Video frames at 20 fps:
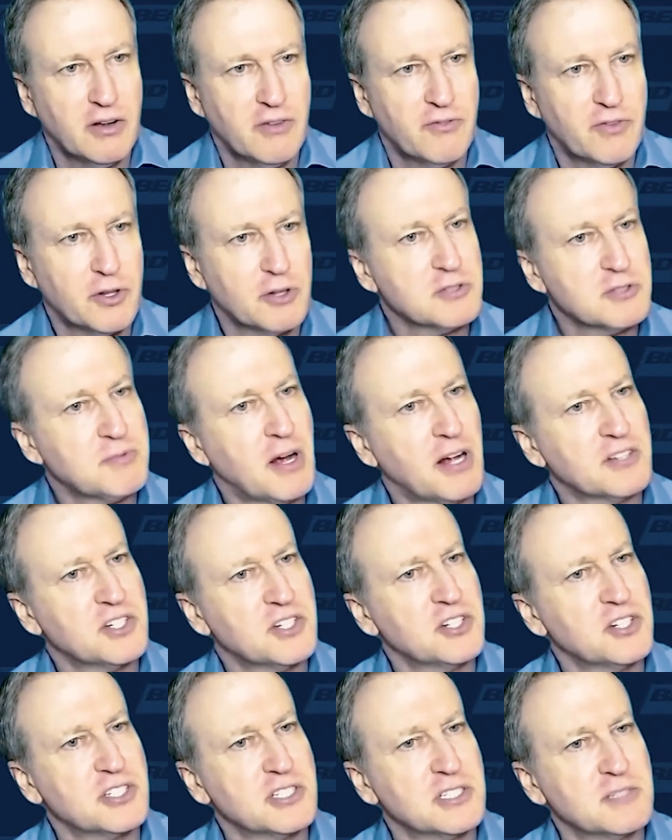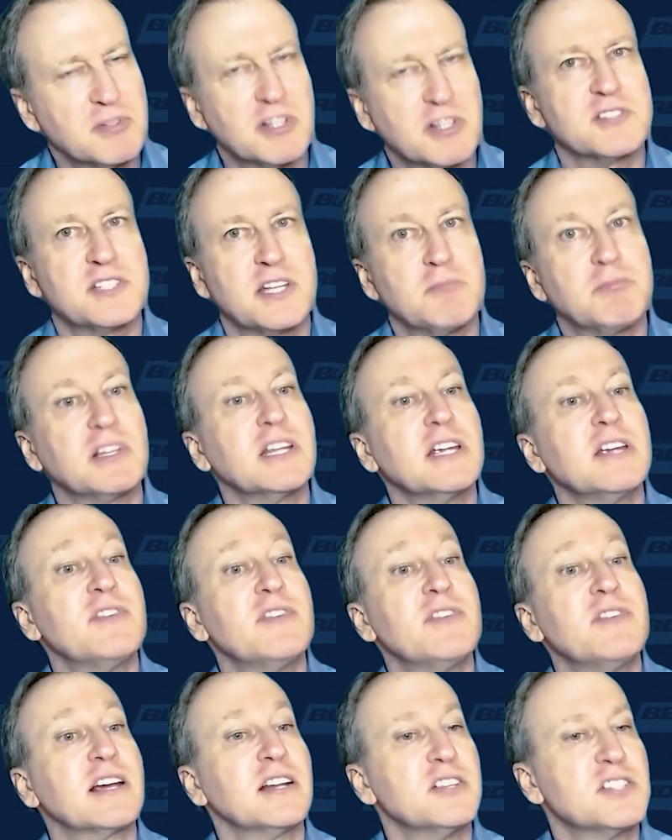for those politicians because they believe
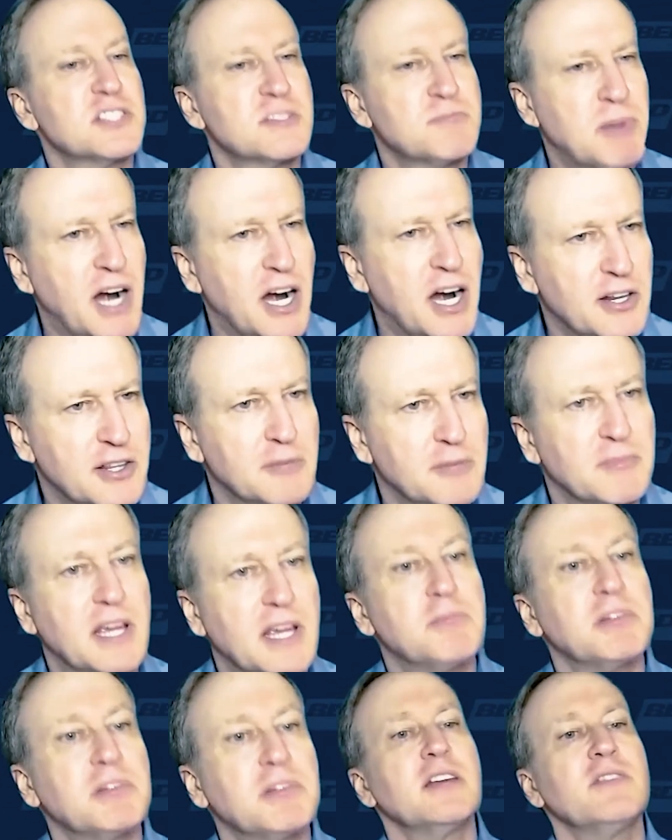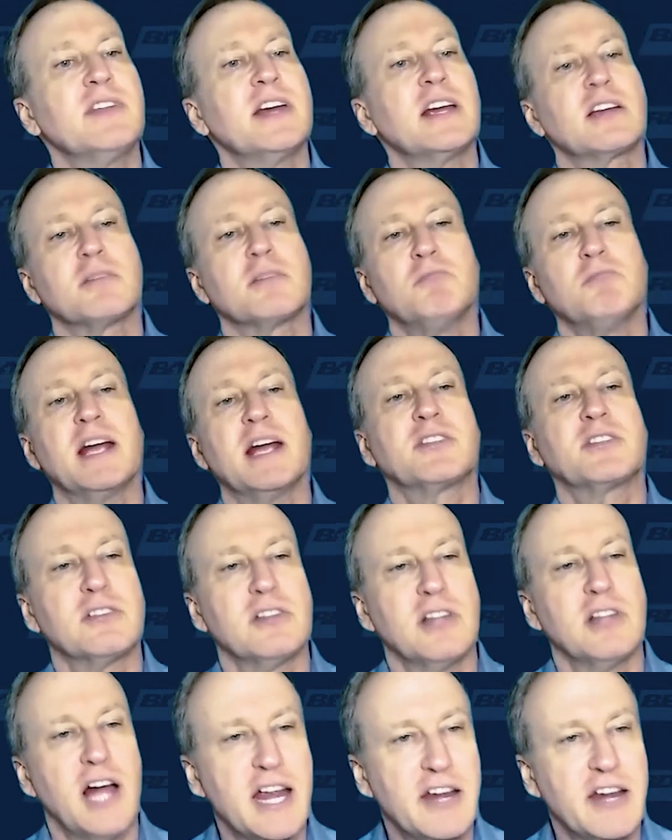they can inspire them. They believe they can make their
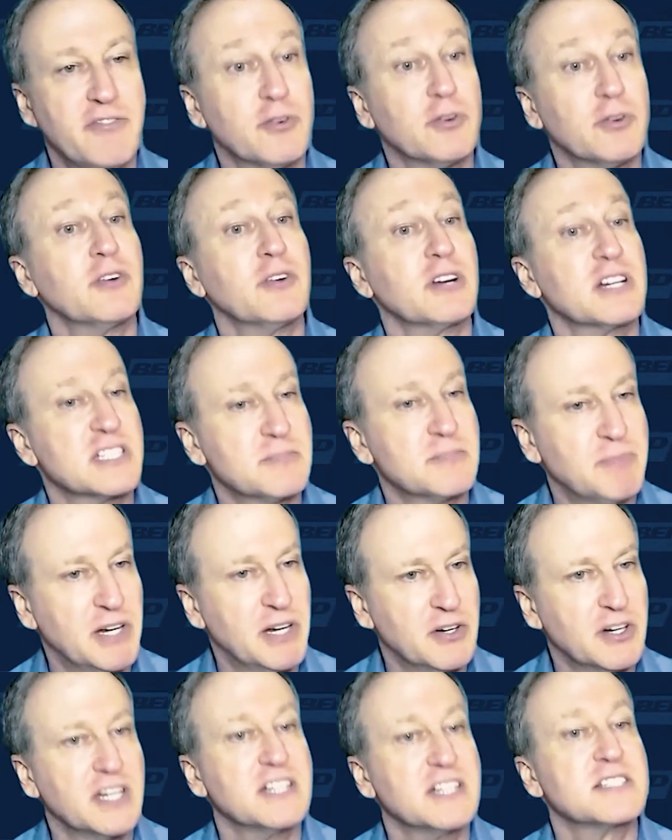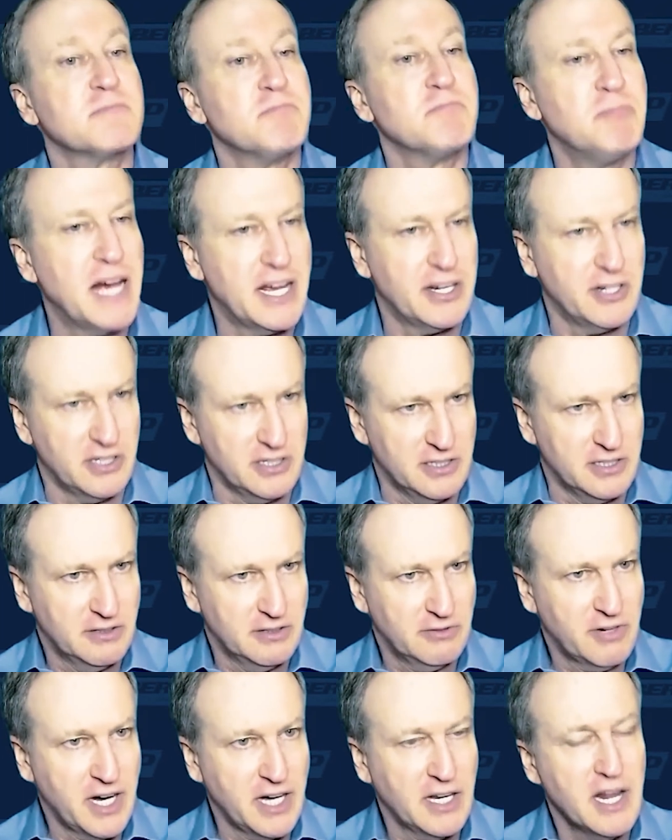life or their experience better
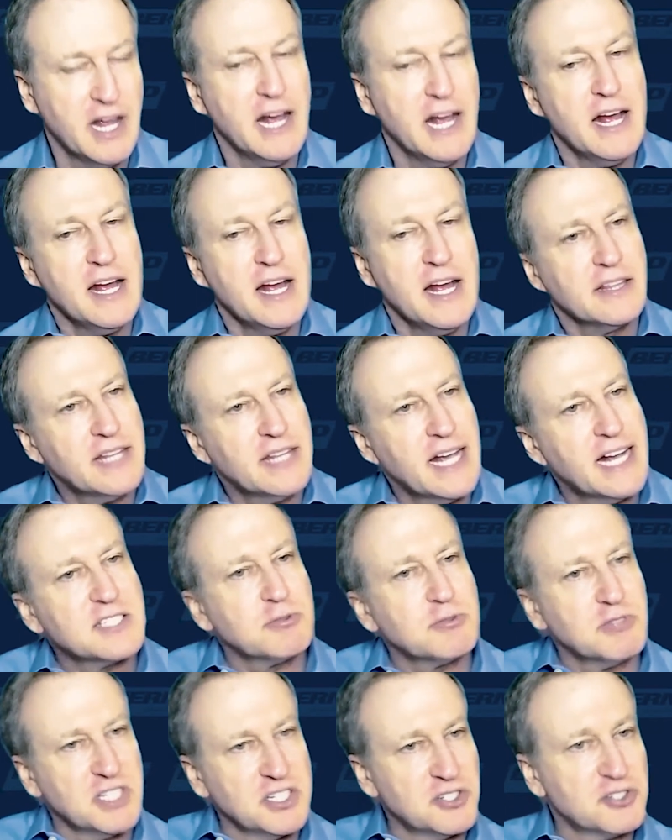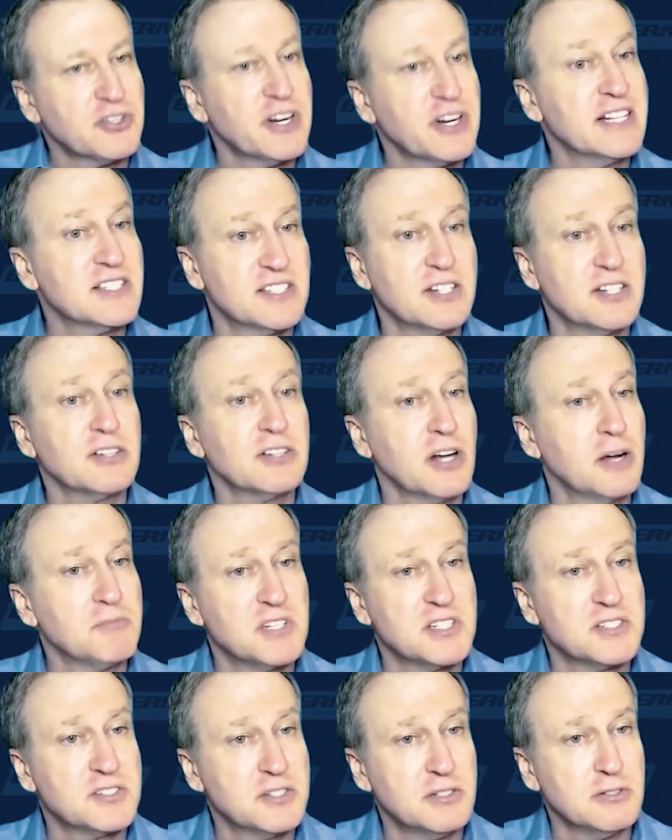right? That's what these transcender
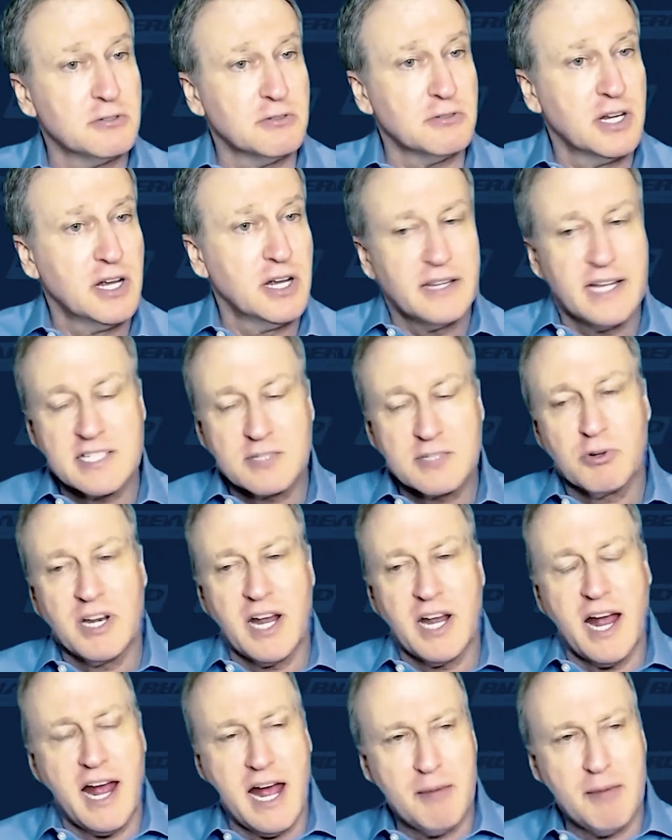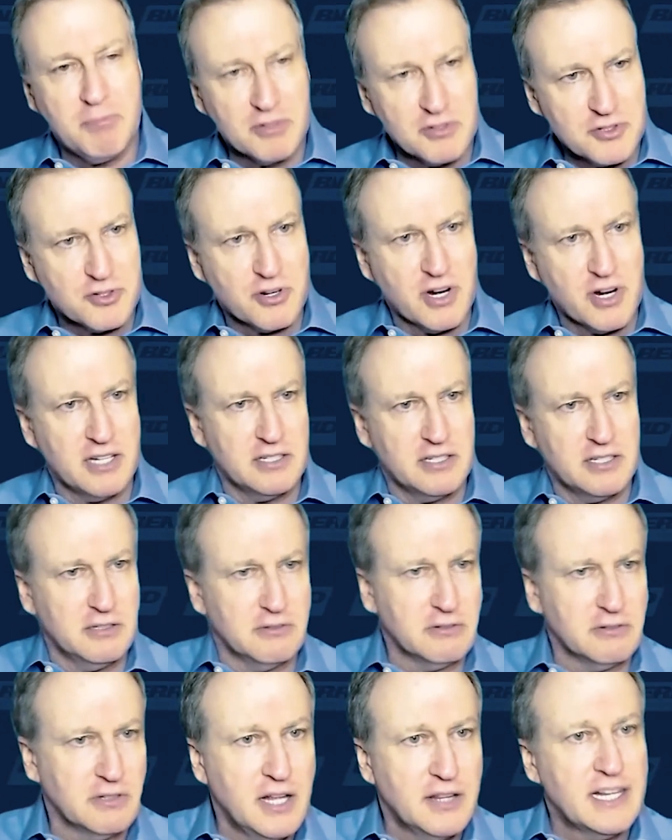companies do. That's what Apple's trying to do.
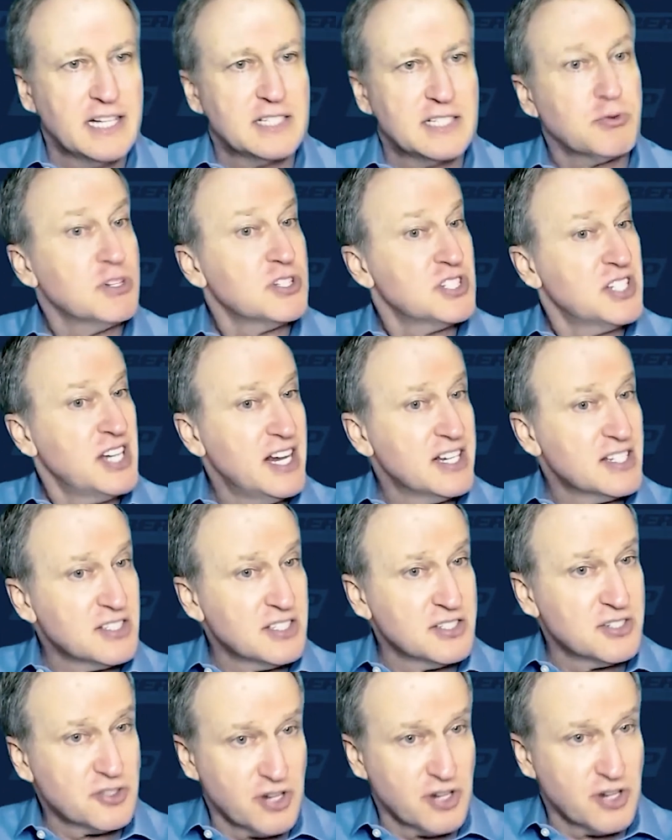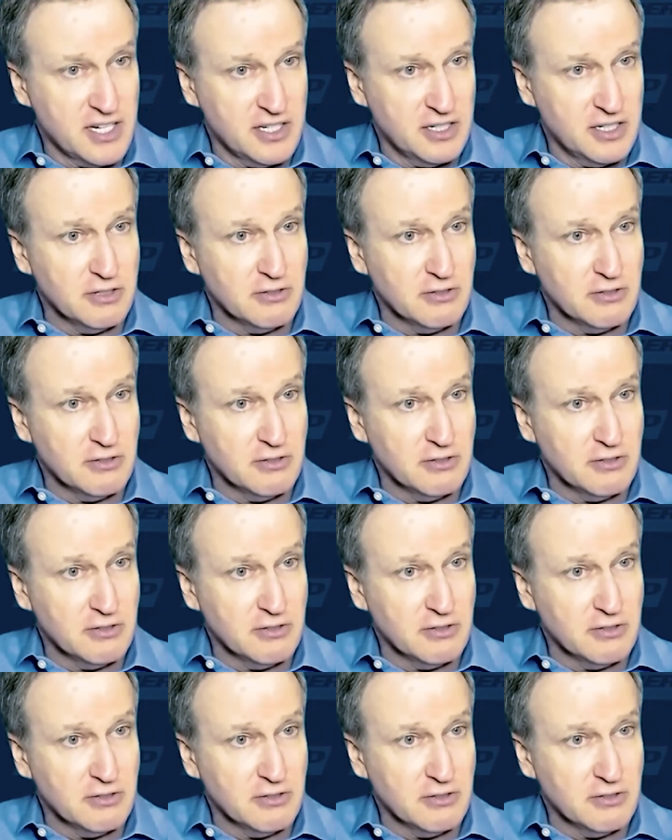That's what Tesla's trying to